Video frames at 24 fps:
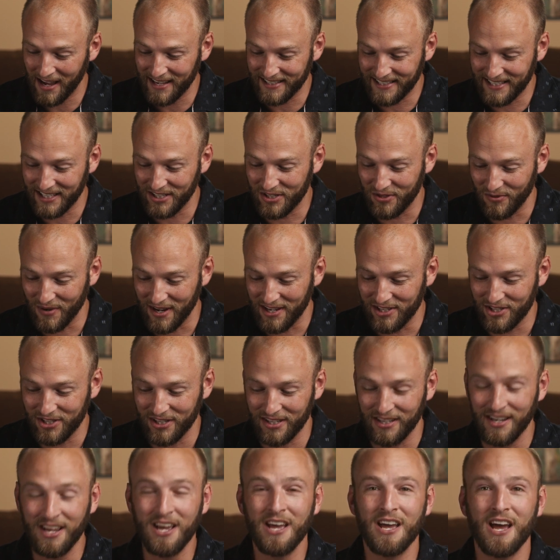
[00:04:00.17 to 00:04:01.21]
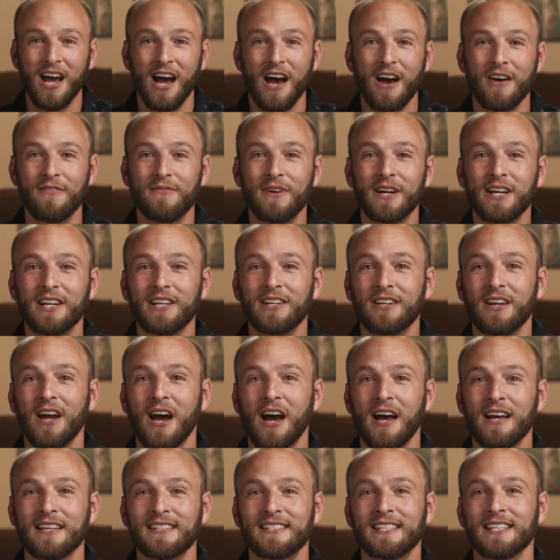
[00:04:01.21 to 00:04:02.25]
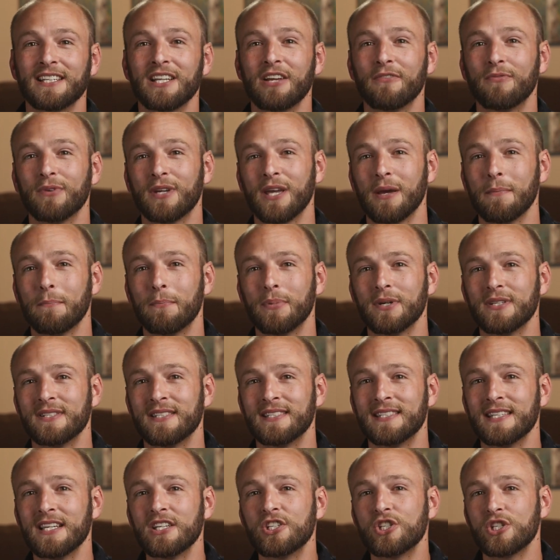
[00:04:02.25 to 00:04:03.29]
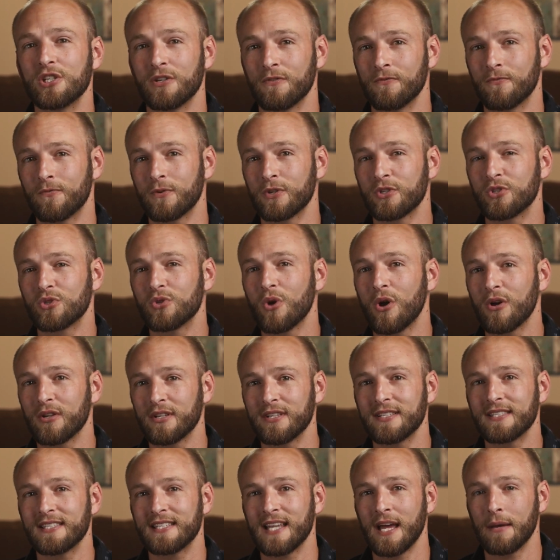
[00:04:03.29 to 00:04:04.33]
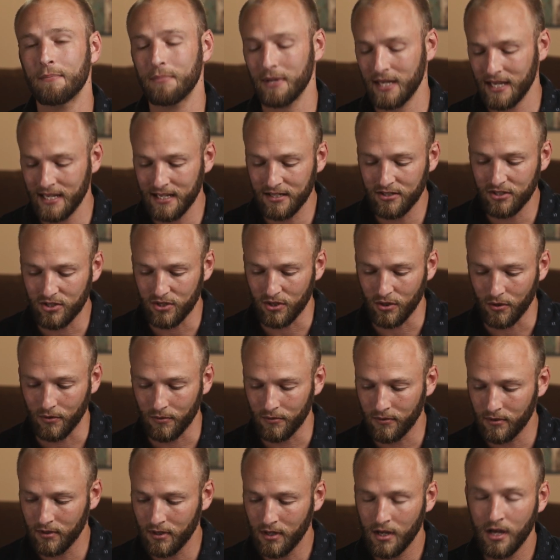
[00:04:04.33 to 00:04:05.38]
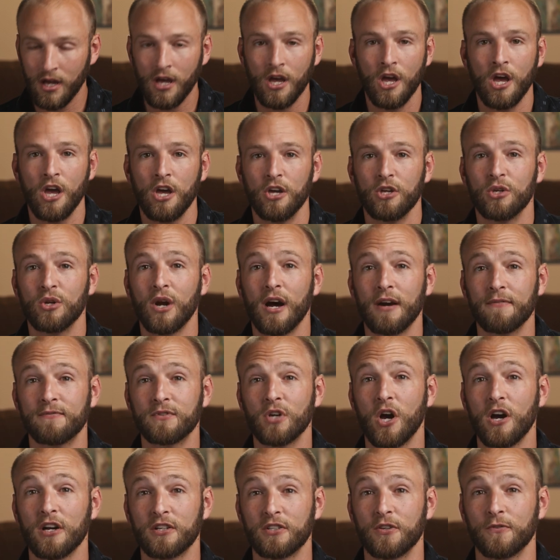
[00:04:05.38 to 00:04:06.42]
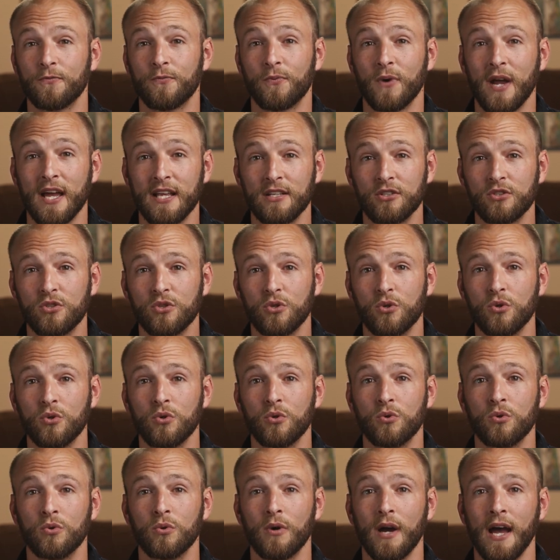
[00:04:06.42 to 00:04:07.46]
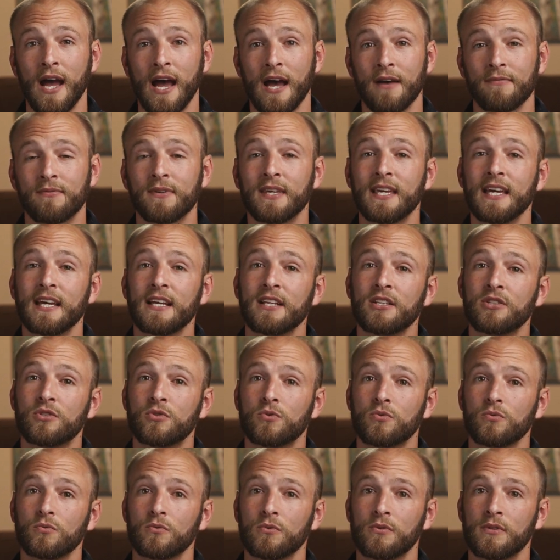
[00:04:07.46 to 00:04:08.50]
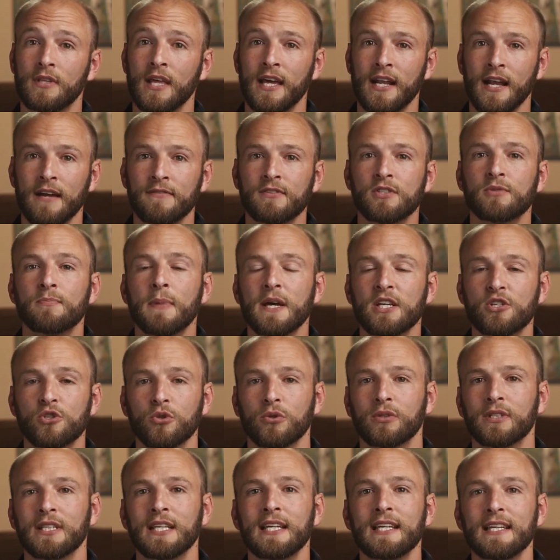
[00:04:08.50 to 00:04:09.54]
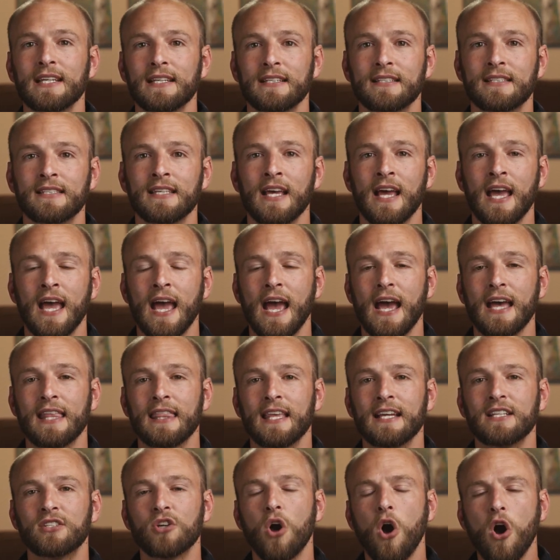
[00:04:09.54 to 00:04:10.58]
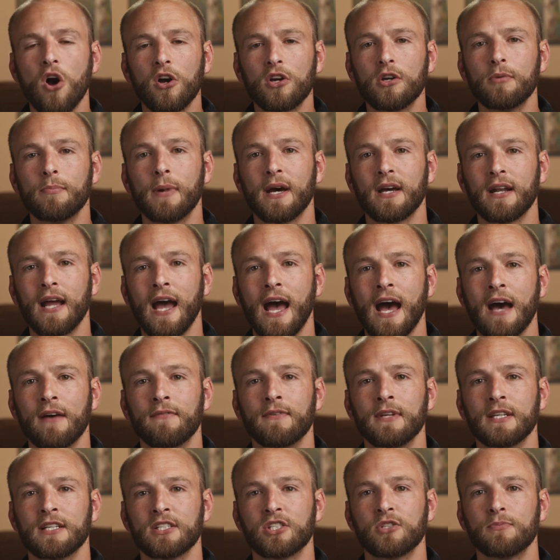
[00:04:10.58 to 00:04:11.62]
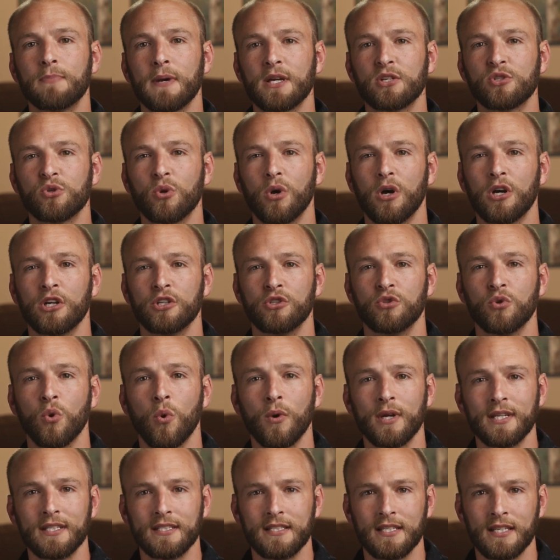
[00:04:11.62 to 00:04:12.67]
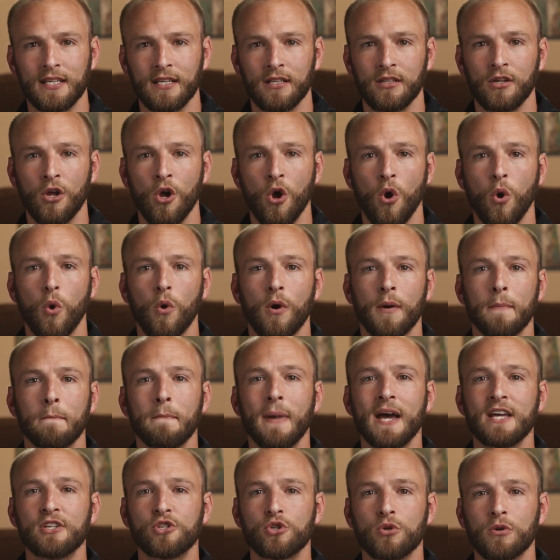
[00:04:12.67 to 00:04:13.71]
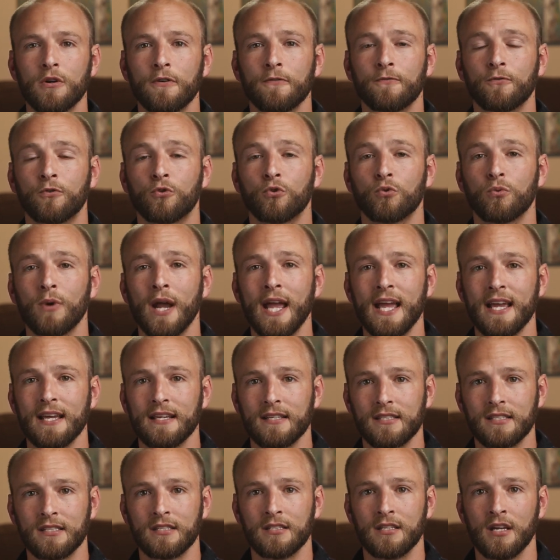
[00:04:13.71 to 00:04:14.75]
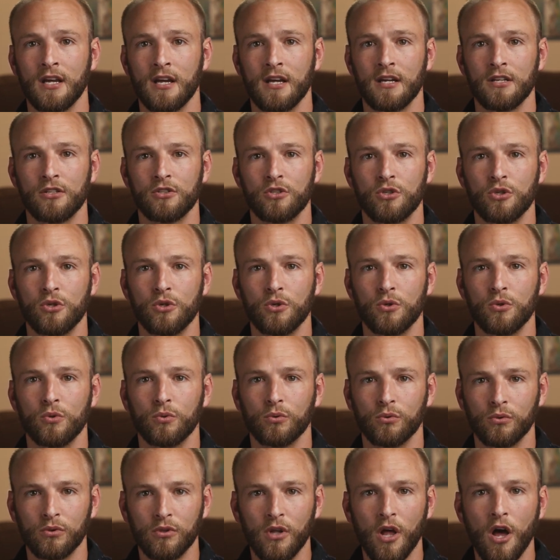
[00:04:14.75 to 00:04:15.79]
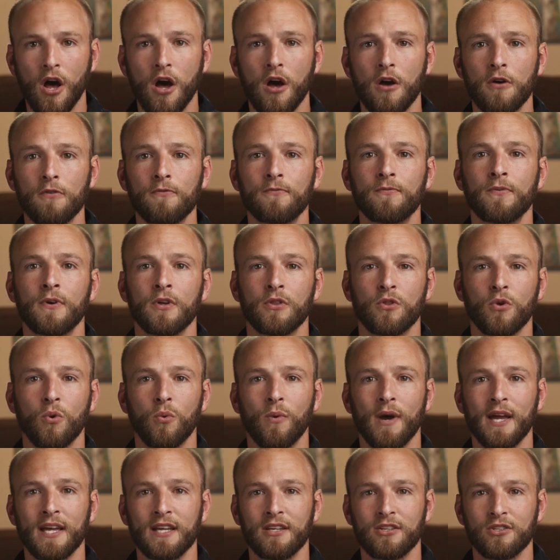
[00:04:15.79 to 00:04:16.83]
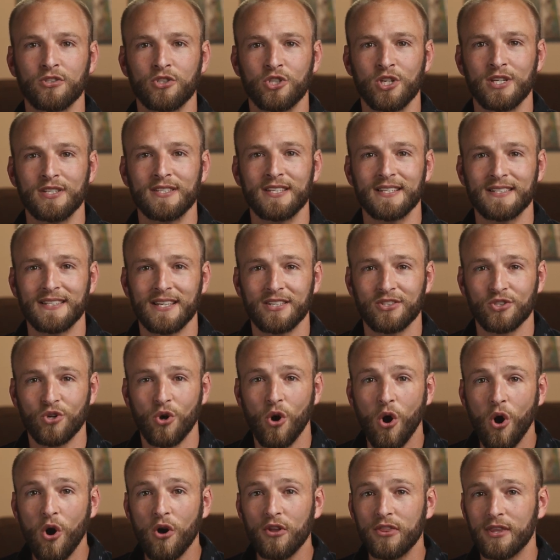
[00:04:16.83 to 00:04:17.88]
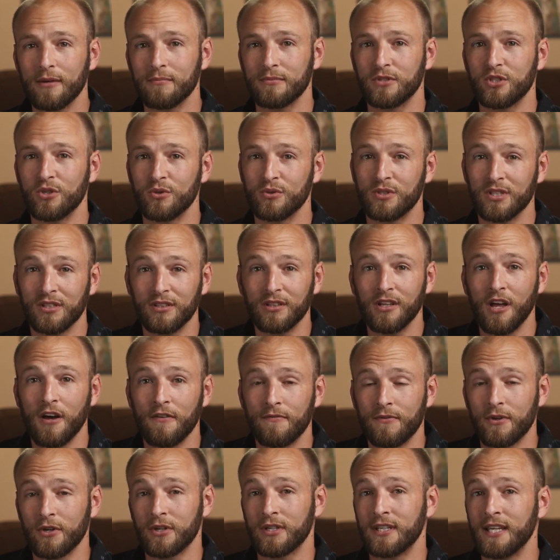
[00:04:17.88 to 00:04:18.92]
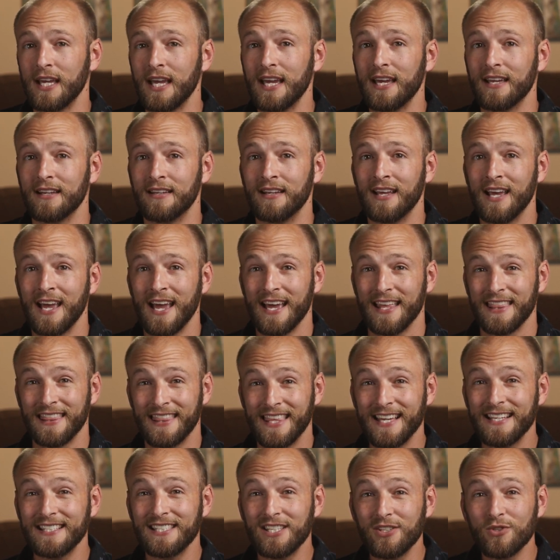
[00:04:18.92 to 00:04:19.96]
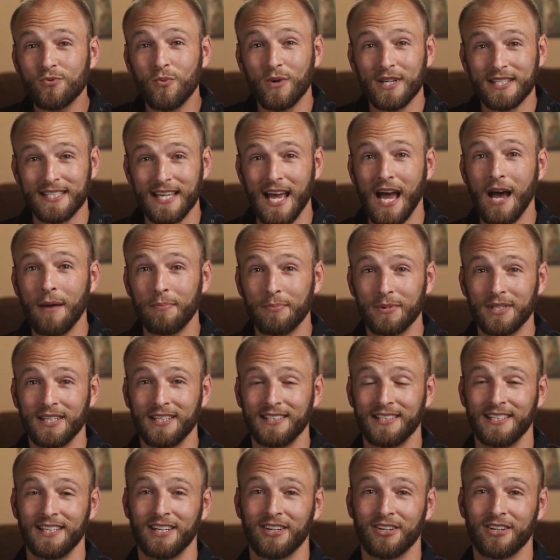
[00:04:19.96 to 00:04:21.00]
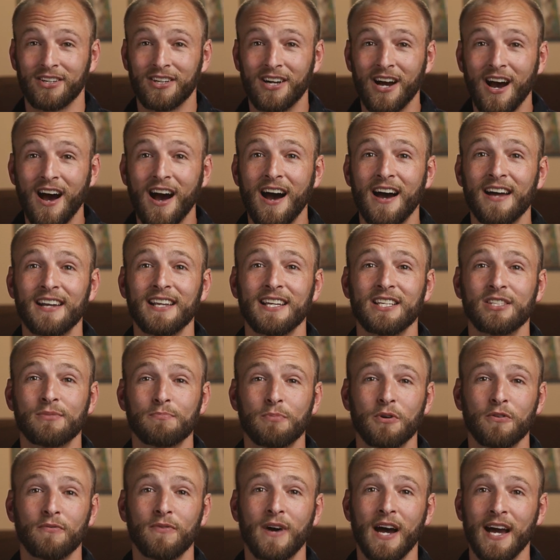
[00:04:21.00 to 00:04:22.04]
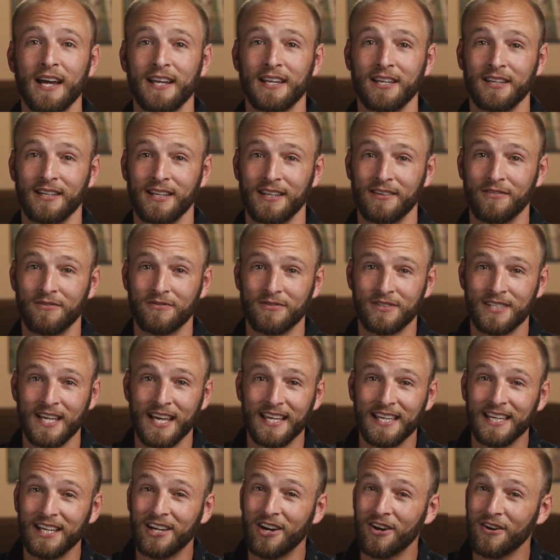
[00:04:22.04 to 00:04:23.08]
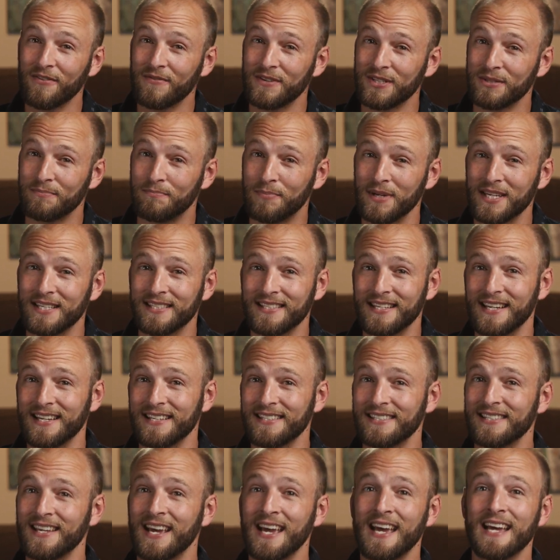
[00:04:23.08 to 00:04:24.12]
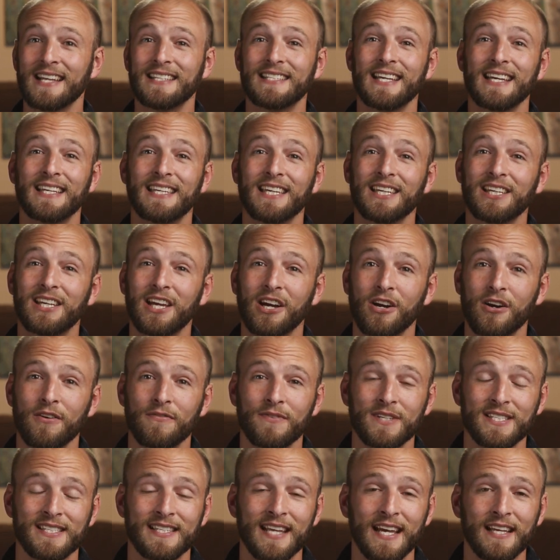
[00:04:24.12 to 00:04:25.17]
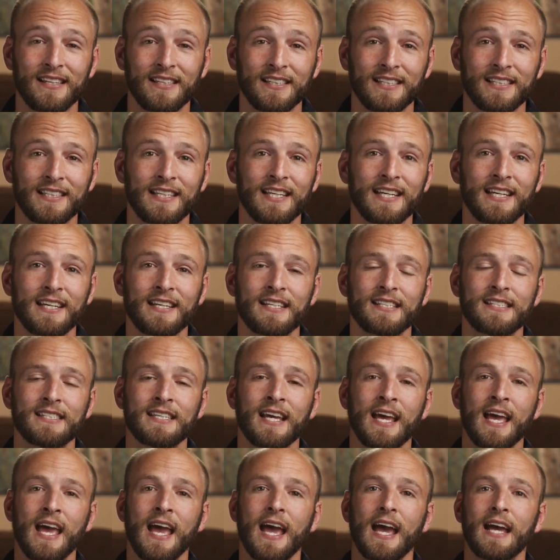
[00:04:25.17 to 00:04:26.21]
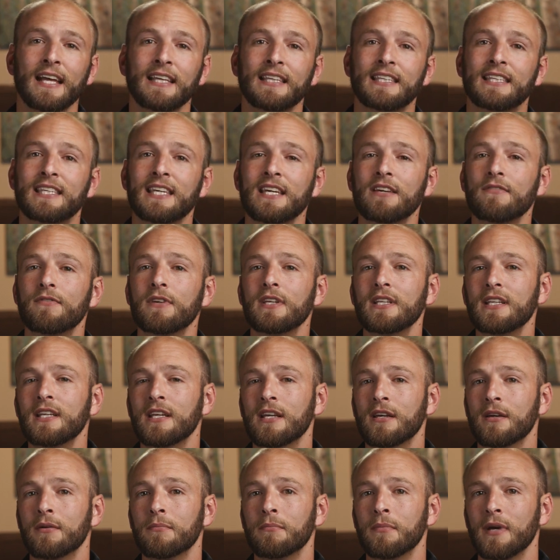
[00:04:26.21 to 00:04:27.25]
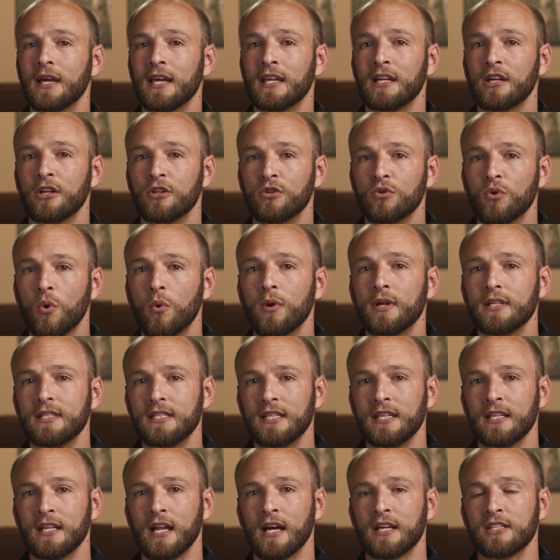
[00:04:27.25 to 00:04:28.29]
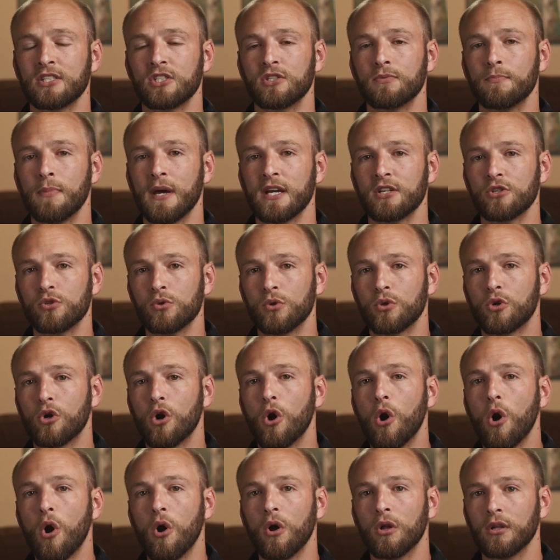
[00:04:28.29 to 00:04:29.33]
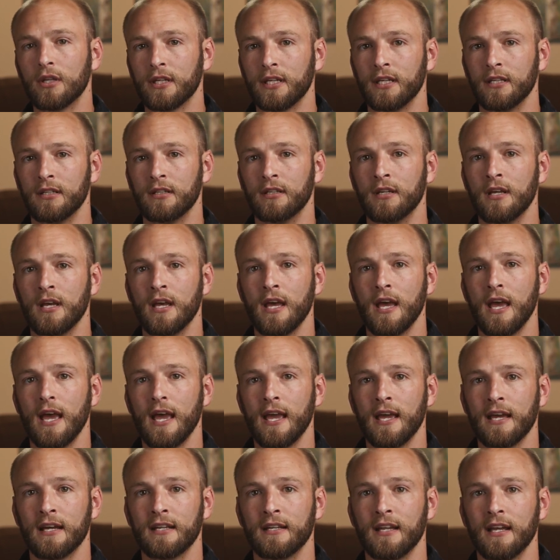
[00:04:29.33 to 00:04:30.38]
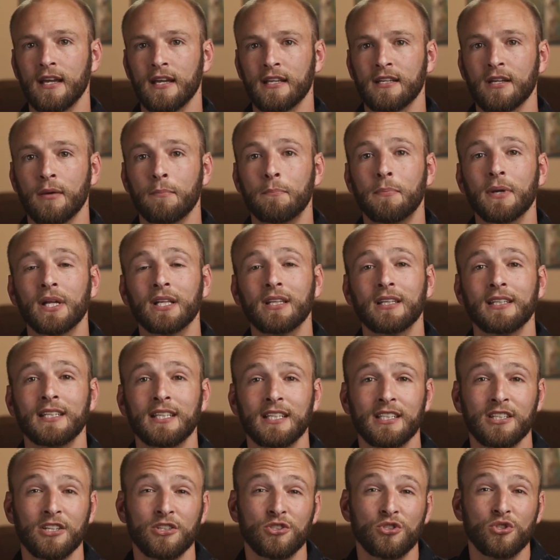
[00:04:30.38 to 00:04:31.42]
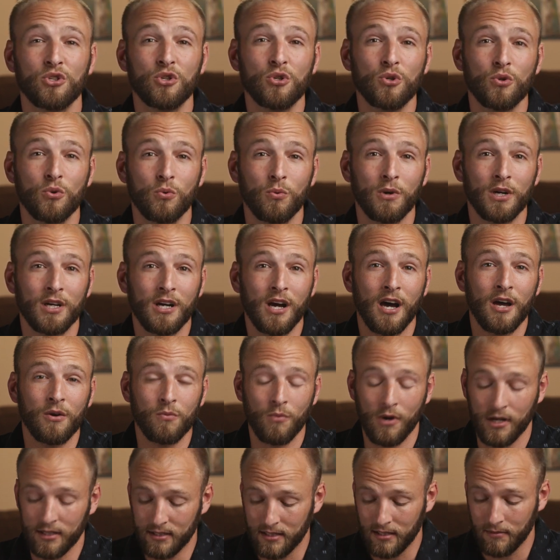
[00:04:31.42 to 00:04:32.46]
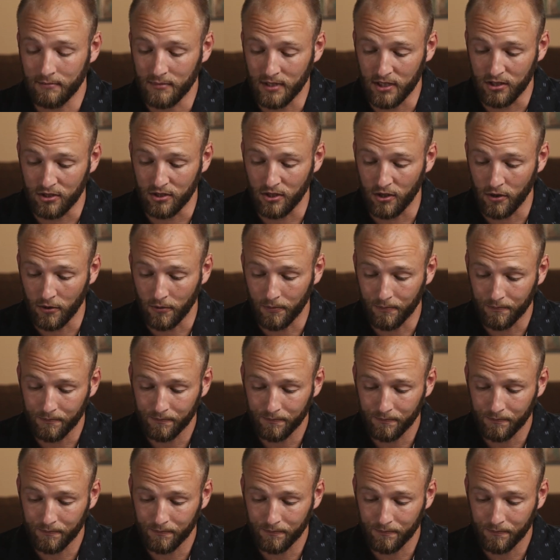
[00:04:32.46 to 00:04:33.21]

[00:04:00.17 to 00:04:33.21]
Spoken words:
situation, a very significant position for Saul to step into. You know, I've talked to friends who have kids that have special needs, and they talk about having a special anointing or measure of grace to love the way Jesus has called them to love their kid. This is what's happening here. God is providing, taking care of his business, taking care of his daily needs, and giving him an anointing, a special calling and ability to do what God wants him to do.